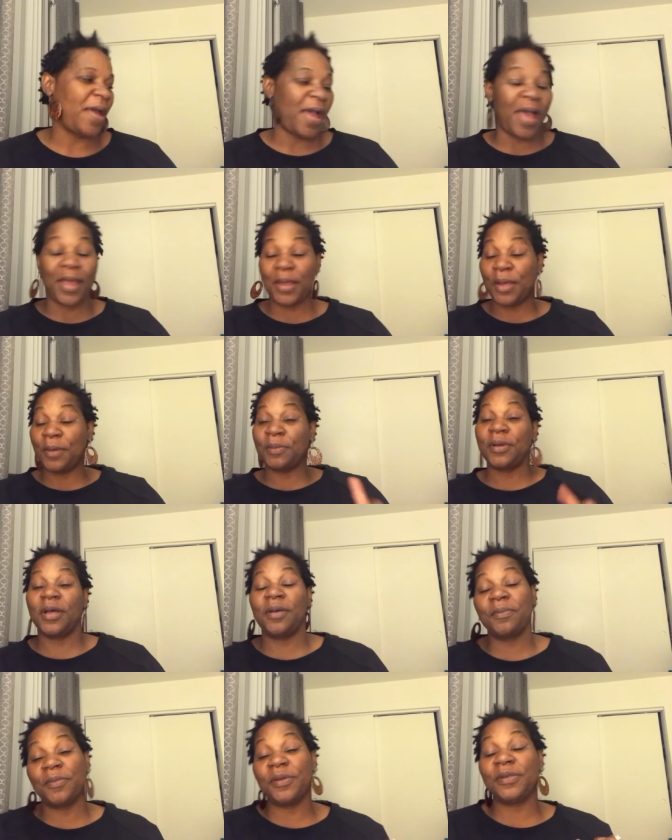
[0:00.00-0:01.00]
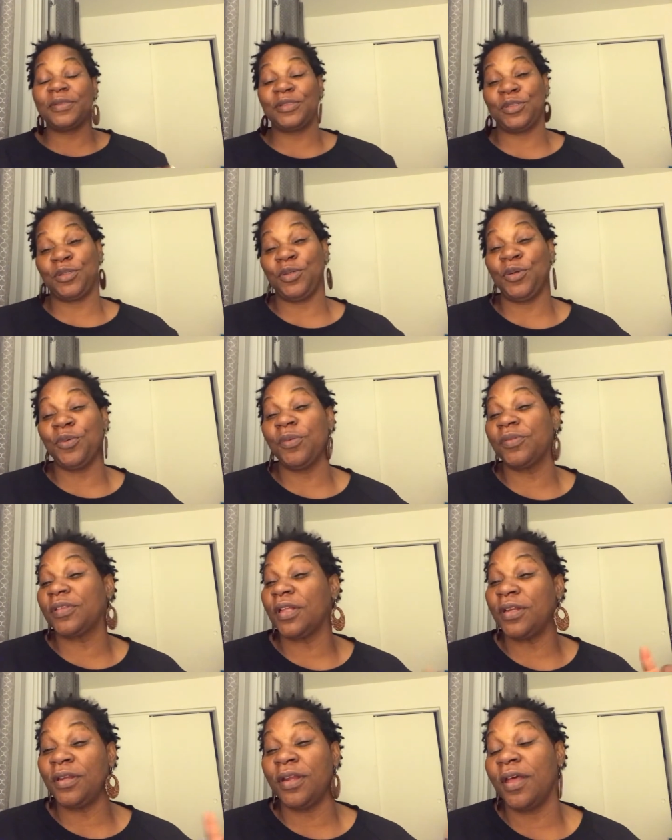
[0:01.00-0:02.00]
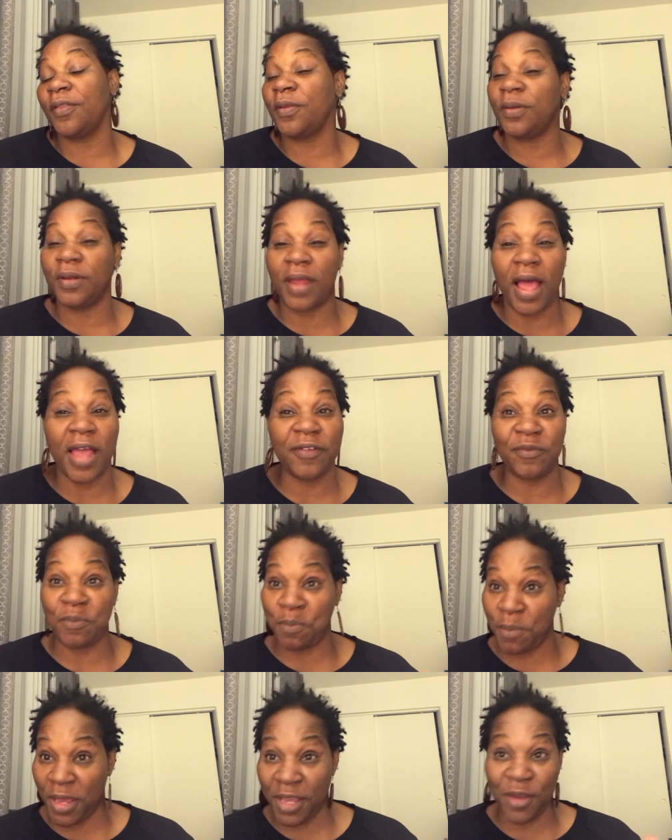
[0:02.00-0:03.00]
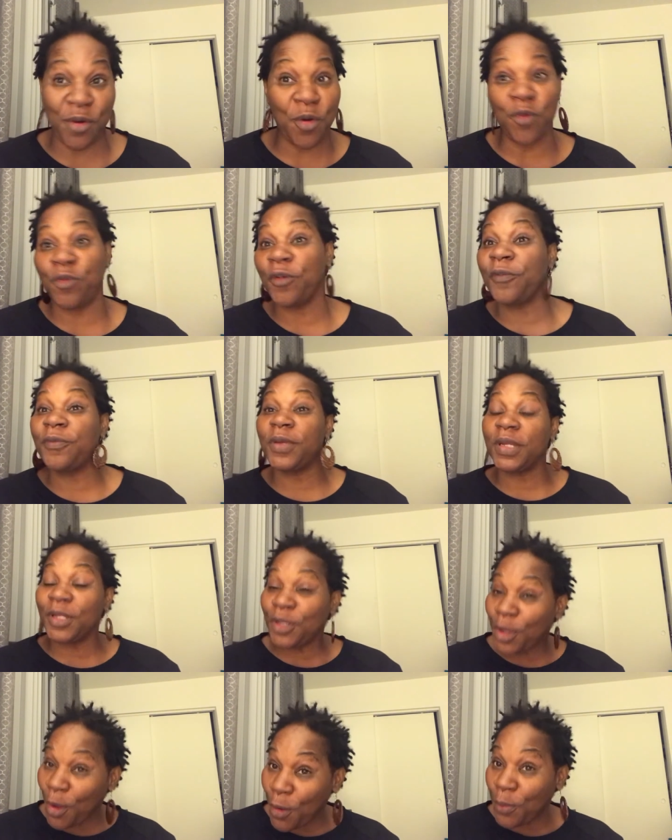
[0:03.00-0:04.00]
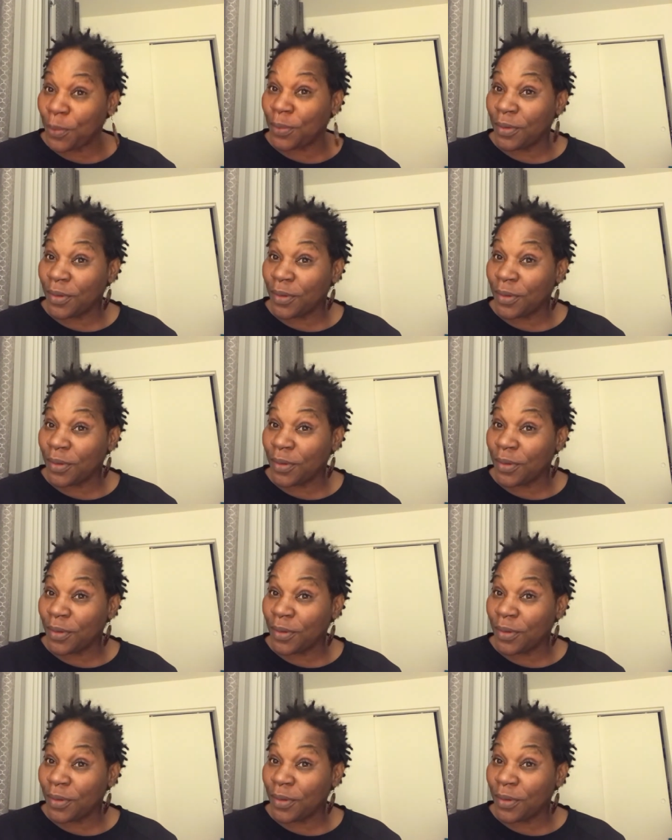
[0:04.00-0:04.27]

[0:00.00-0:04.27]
I am coming to you with another live makeover video